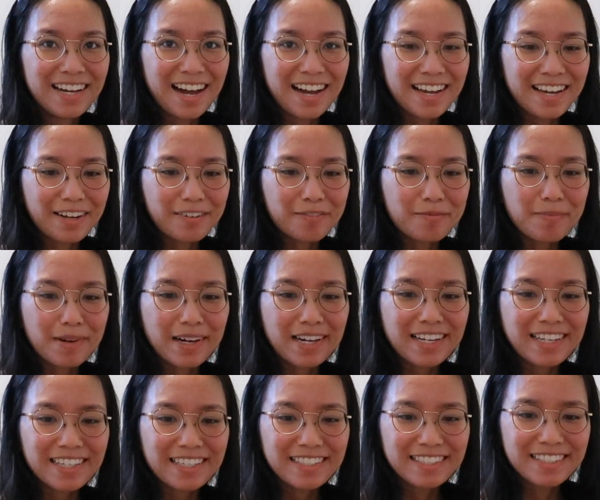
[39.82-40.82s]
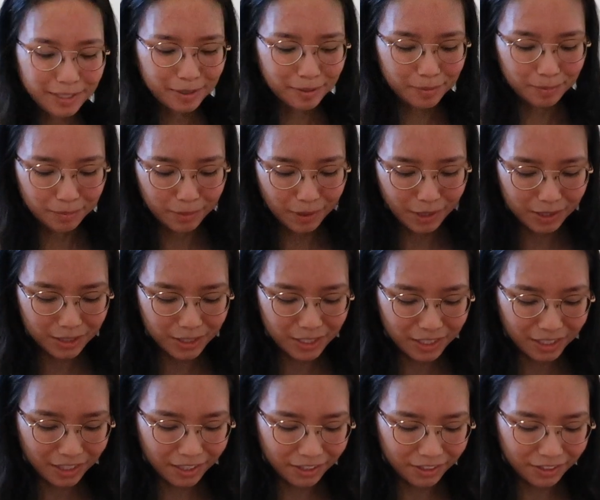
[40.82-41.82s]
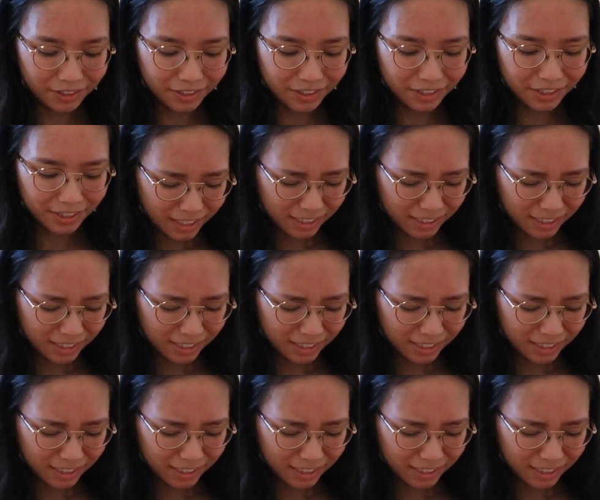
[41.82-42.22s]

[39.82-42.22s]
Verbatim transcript: I have my box cutter.